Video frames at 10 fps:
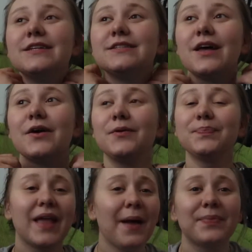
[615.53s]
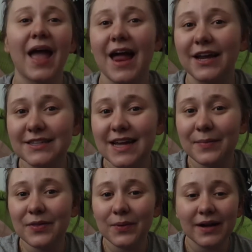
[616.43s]
So yeah, had a good
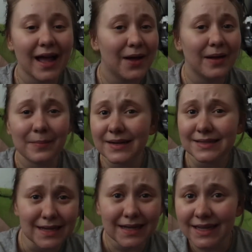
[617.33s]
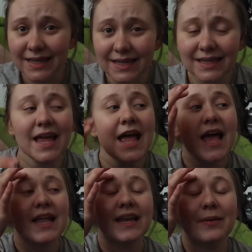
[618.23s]
time with the workout, got my Dunkin'.
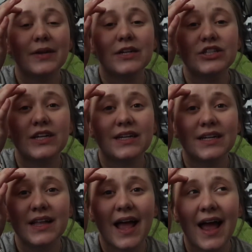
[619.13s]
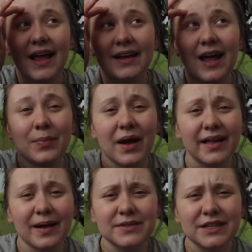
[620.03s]
Now I'm gonna chill and I'll
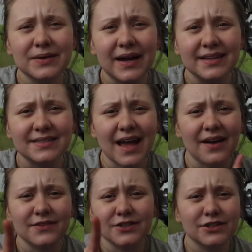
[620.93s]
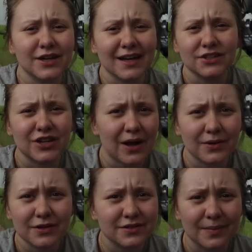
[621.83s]
probably update you guys after I
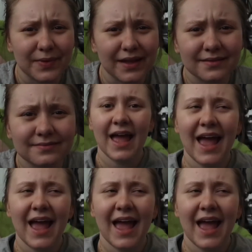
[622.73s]
shower or something.